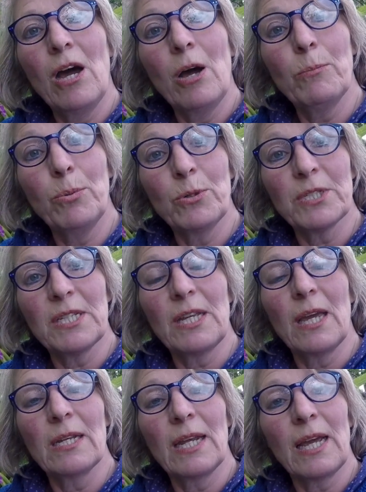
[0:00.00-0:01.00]
our
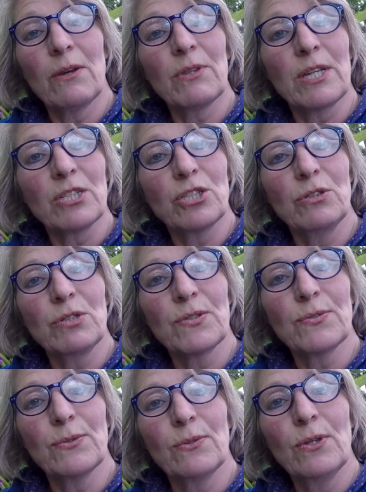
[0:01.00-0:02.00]
body and how that's
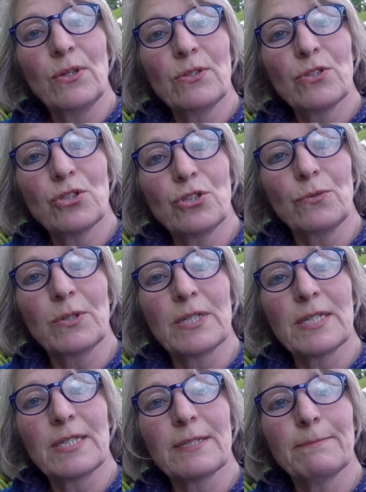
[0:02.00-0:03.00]
useful to
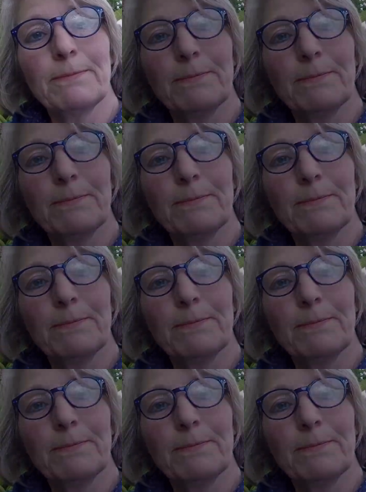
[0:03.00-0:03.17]
us.